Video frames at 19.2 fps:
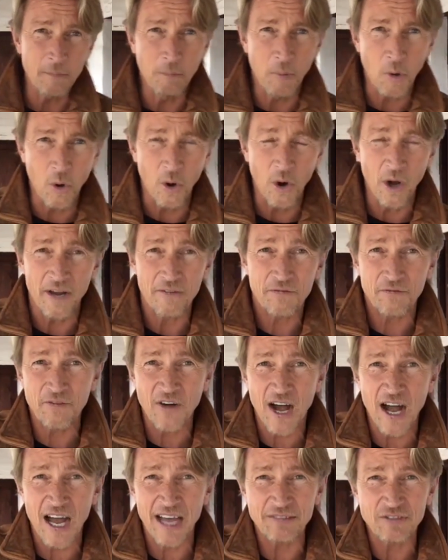boy,
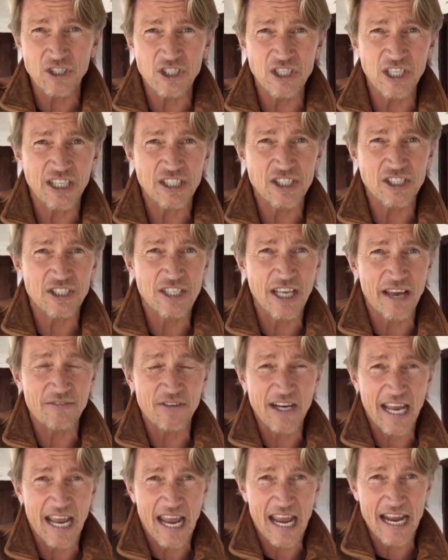5, 6,
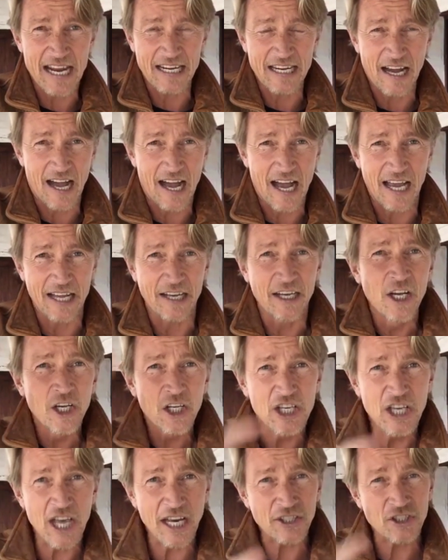7, 8, 9,
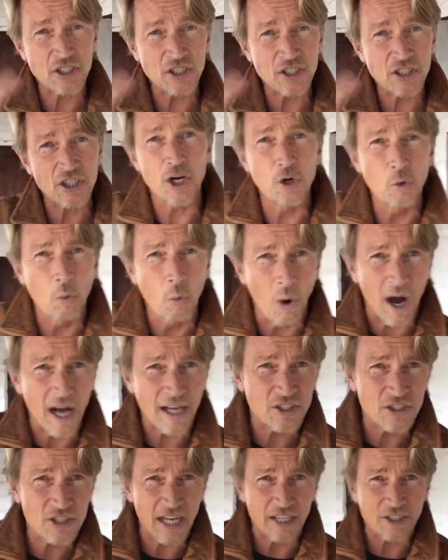yesterday who
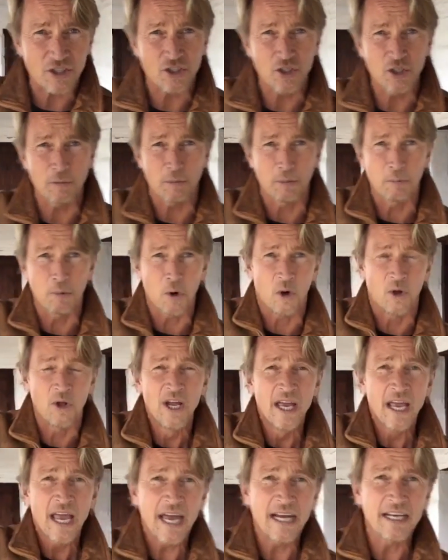watched that Super Bowl,
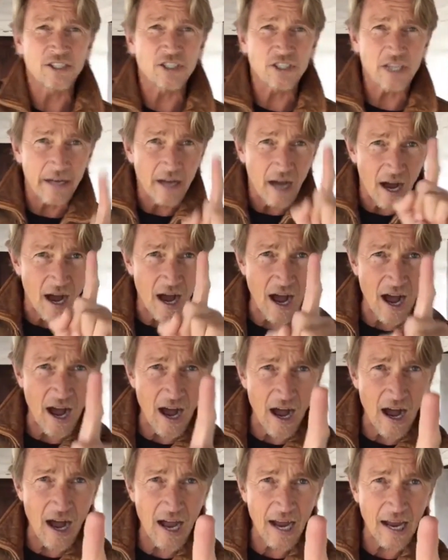and he said,
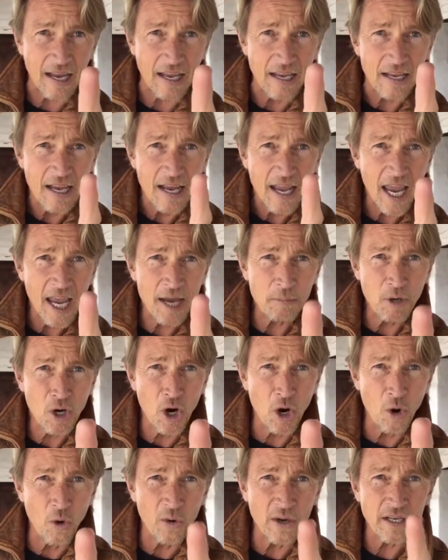I am
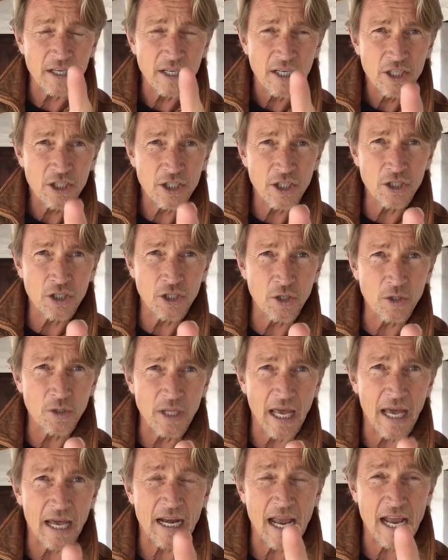going to do
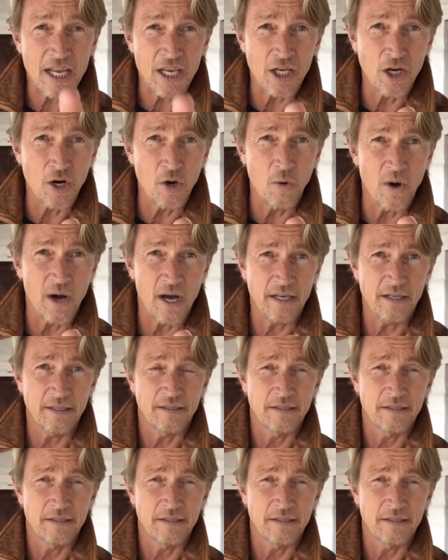that. And you know what?